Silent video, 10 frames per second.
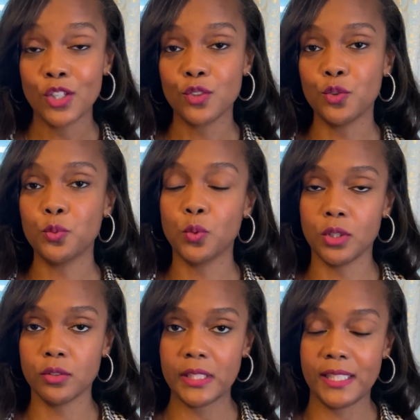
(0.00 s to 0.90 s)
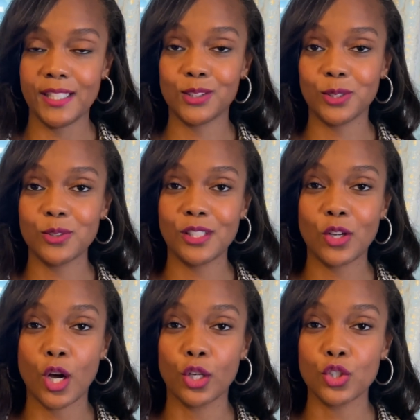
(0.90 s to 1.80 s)
you will need closing
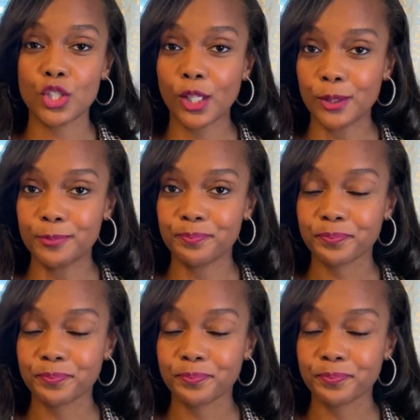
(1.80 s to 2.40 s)
costs. So,